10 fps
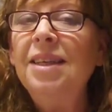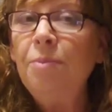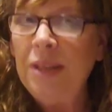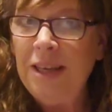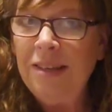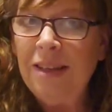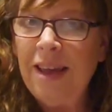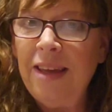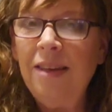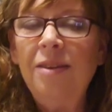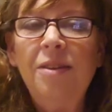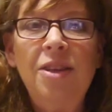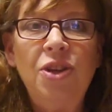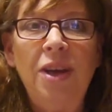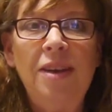Please like
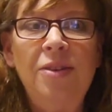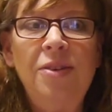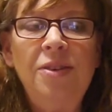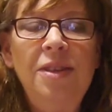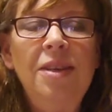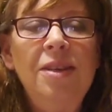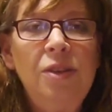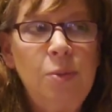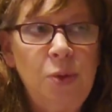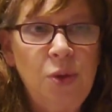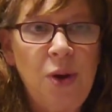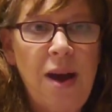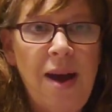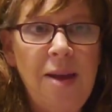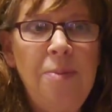the channel,
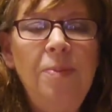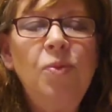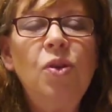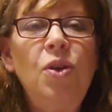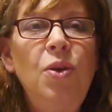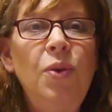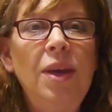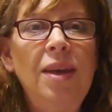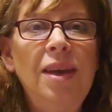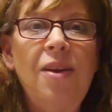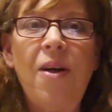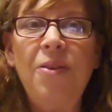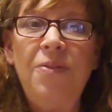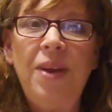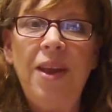subscribe so you can get all the
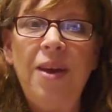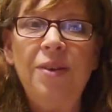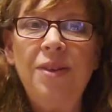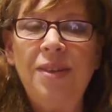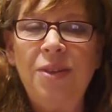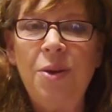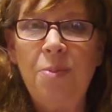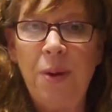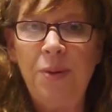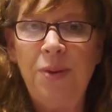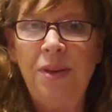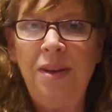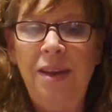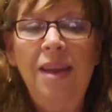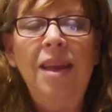videos as they're posted.
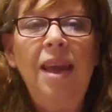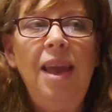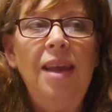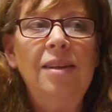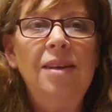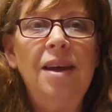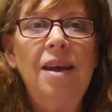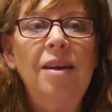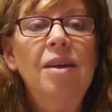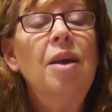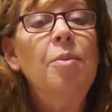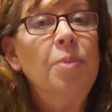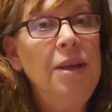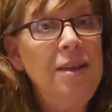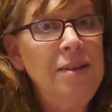And
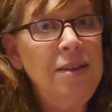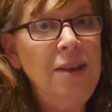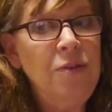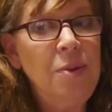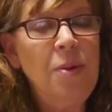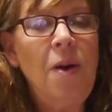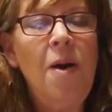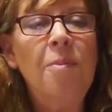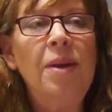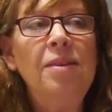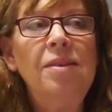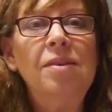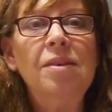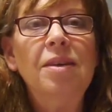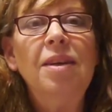please leave some
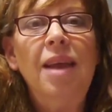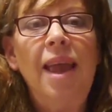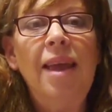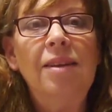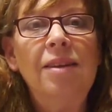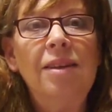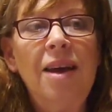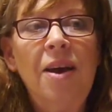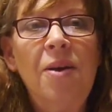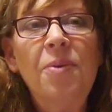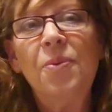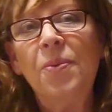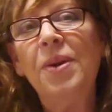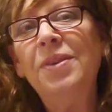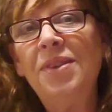comments, and
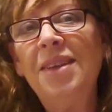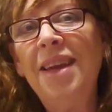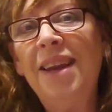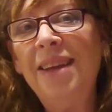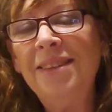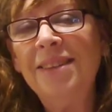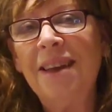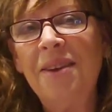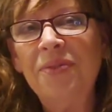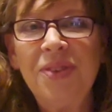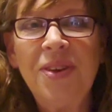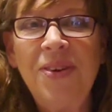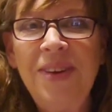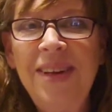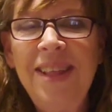we'll see you next time.
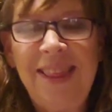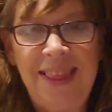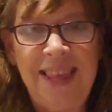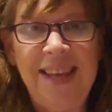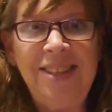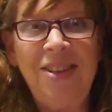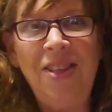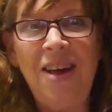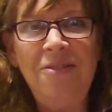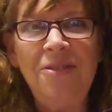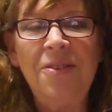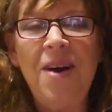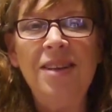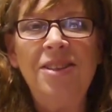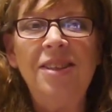So thanks a lot for
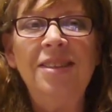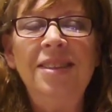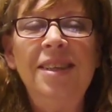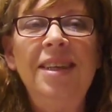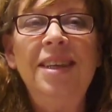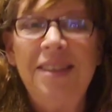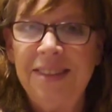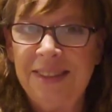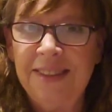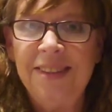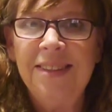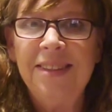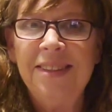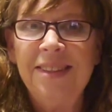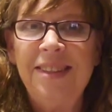watching.
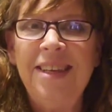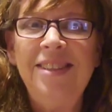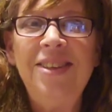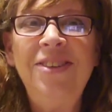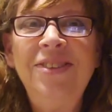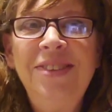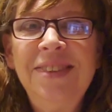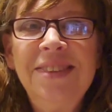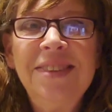See you soon.